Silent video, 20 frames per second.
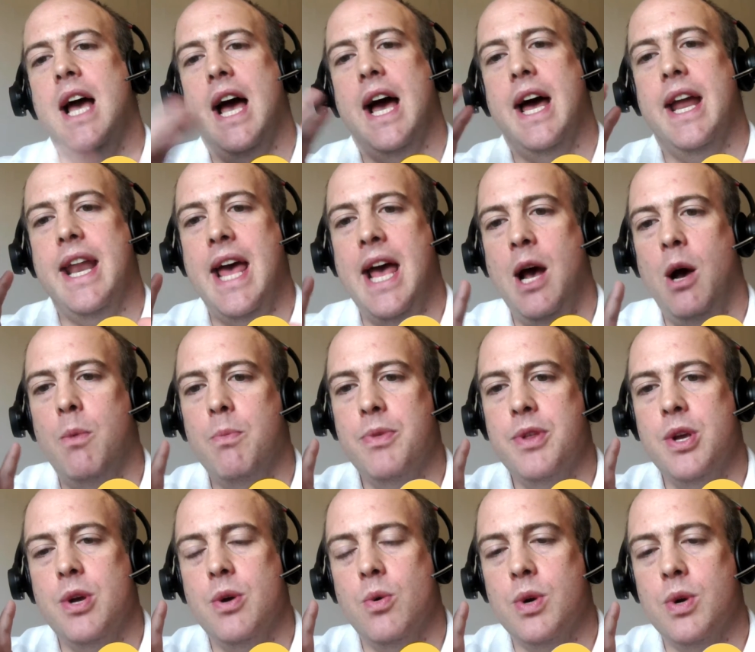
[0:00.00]
and help
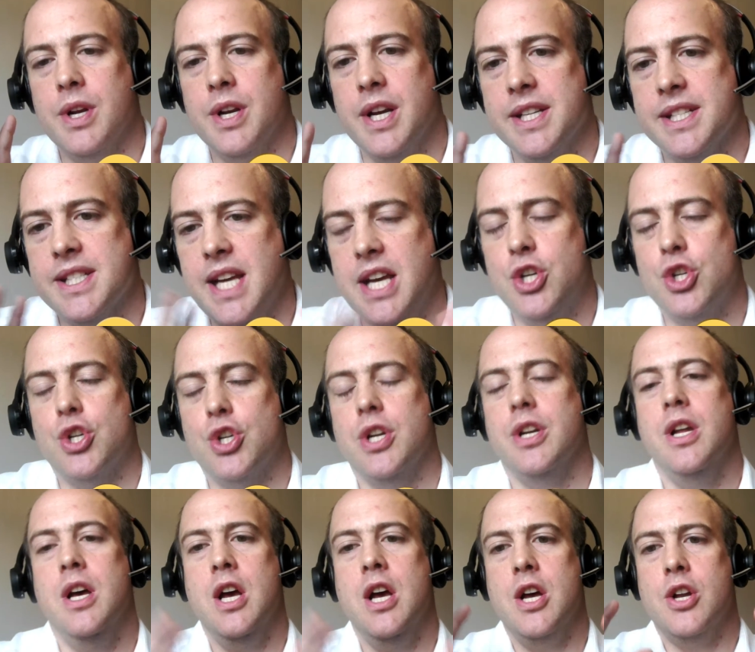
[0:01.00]
the
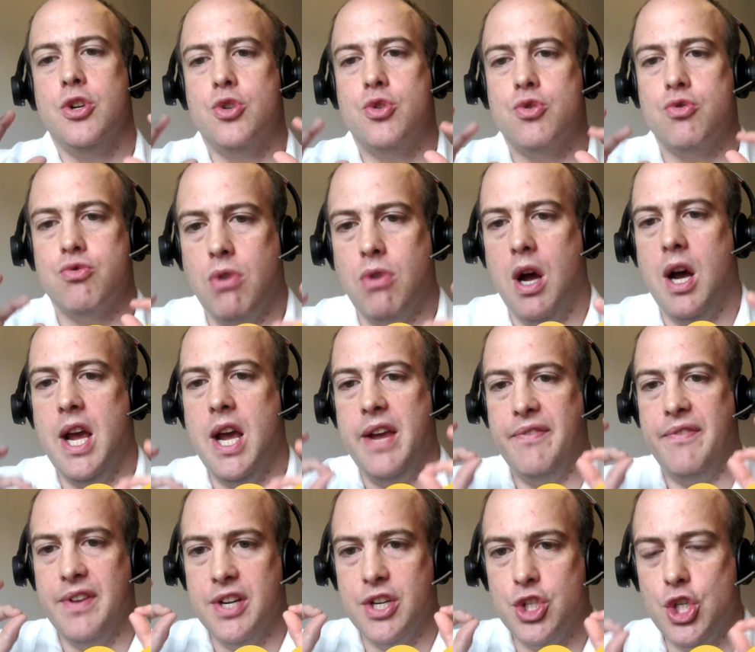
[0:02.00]
organization
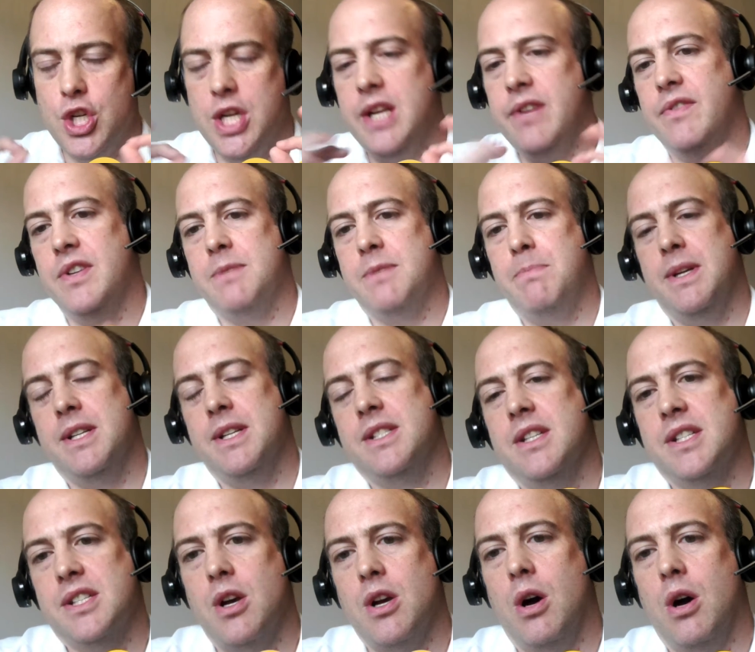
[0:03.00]
drive and achieve its
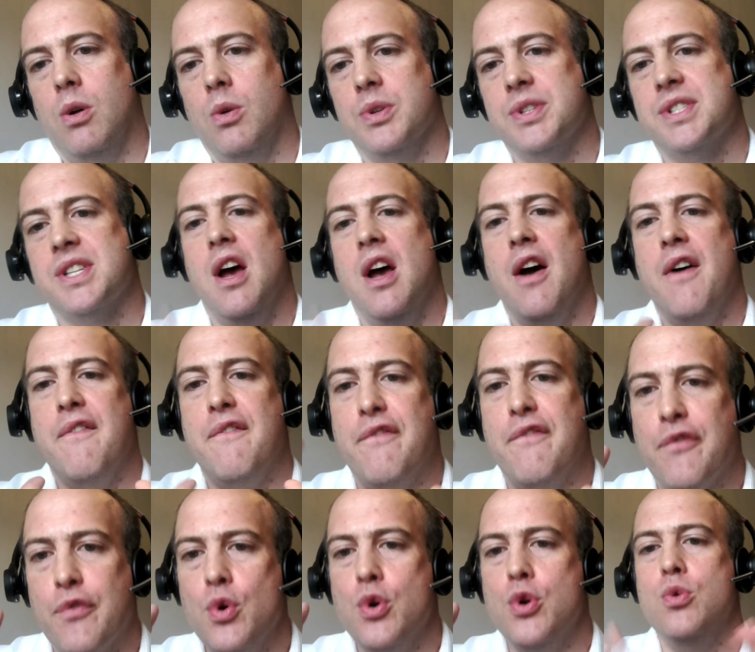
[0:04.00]
business goals
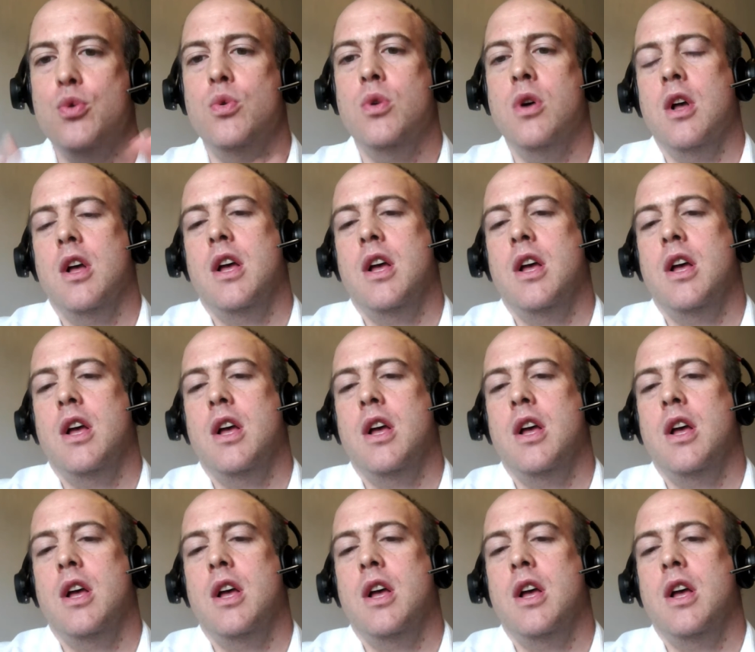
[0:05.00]
through